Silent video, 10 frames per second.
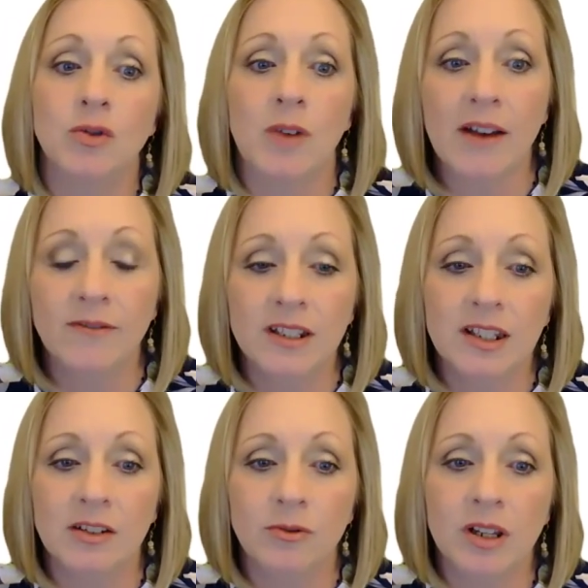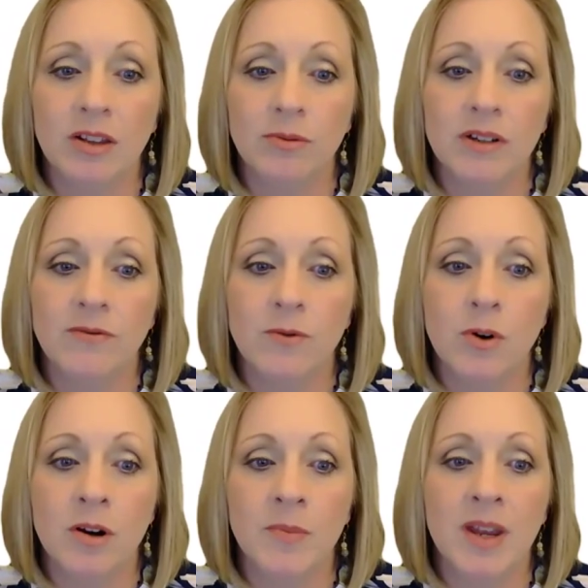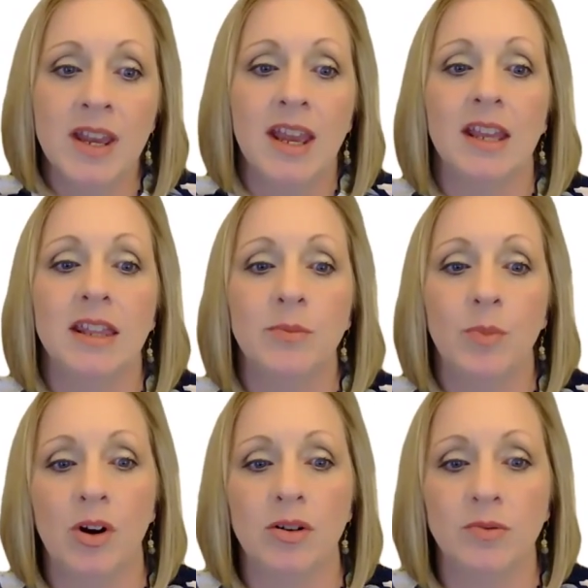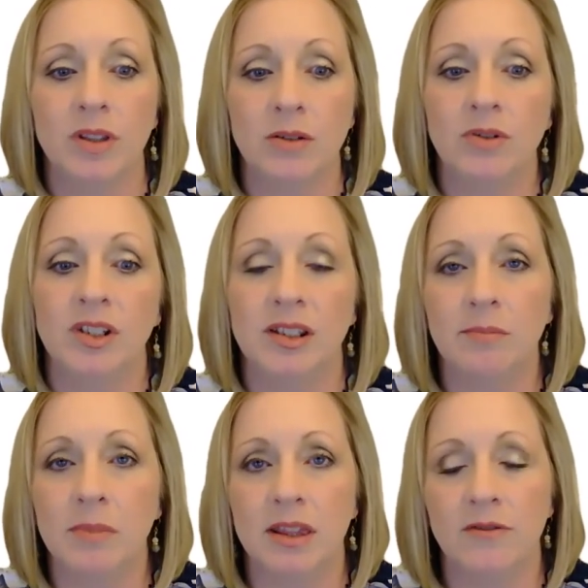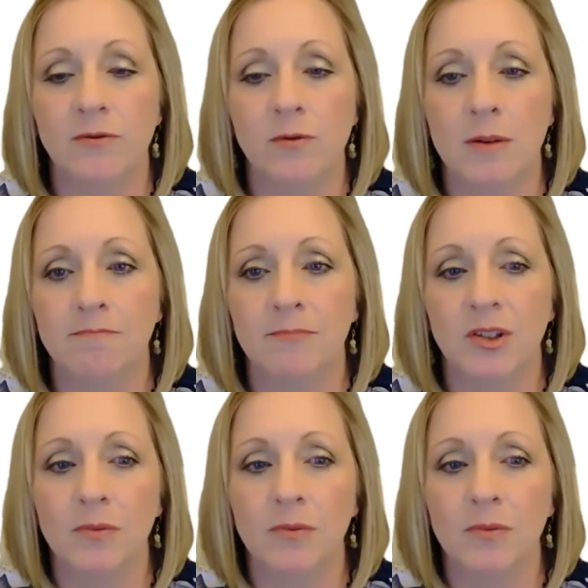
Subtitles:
draft the 1023 form, and then partner with you to submit the form.